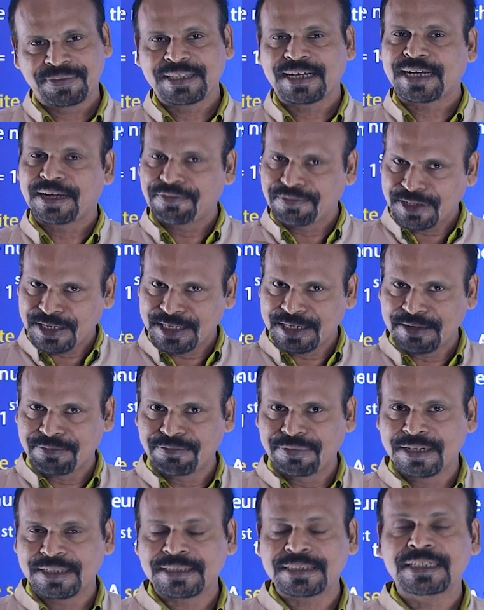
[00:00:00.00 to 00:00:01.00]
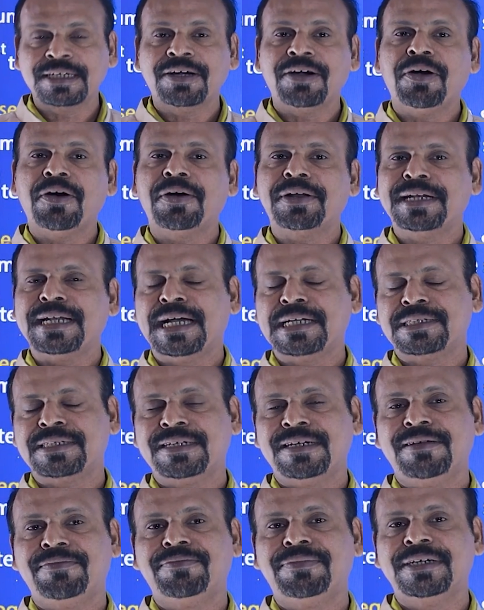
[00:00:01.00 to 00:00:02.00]
The counting numbers or
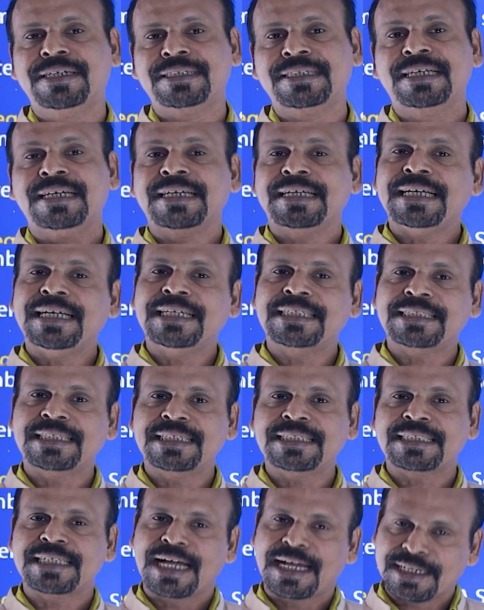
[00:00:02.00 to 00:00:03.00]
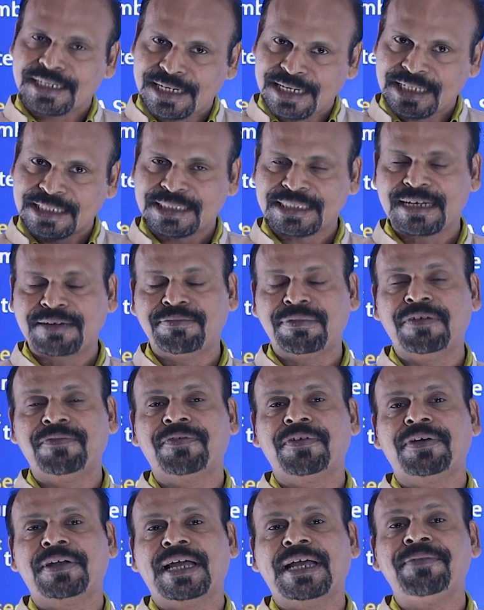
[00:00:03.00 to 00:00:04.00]
natural numbers is a standard example
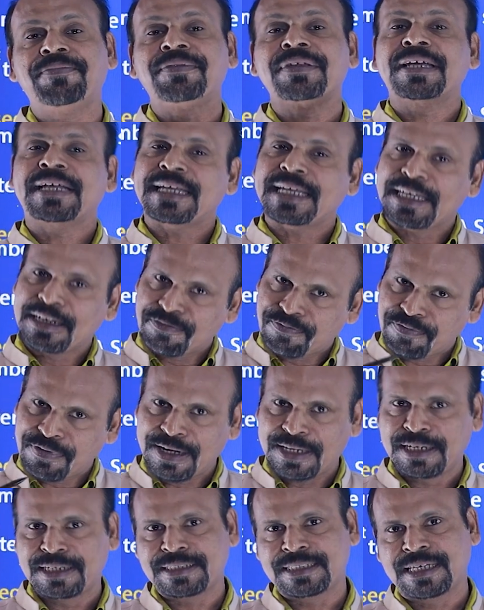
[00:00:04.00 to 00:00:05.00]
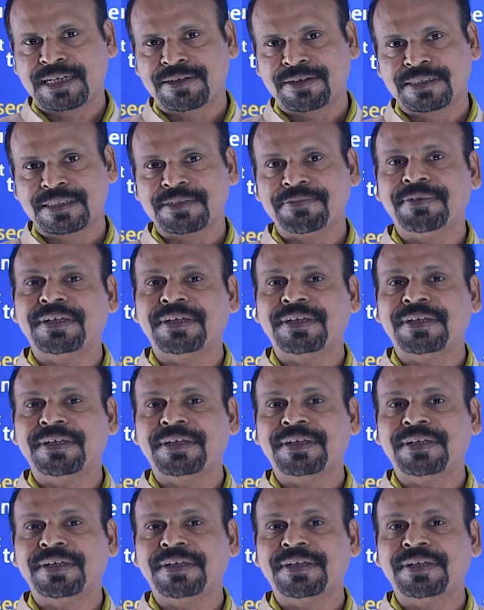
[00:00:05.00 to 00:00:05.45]
for a infinite sequence.